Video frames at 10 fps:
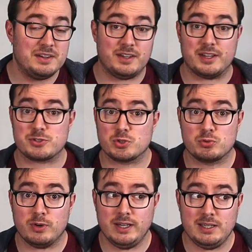Now, that's
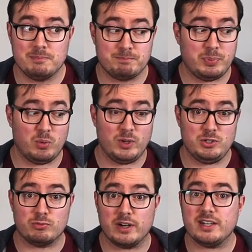great, but when
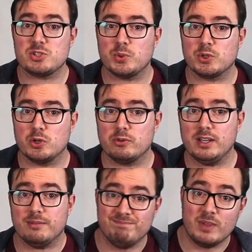you run into a
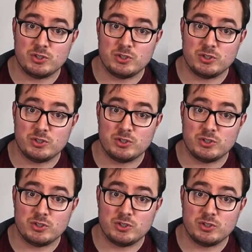courier,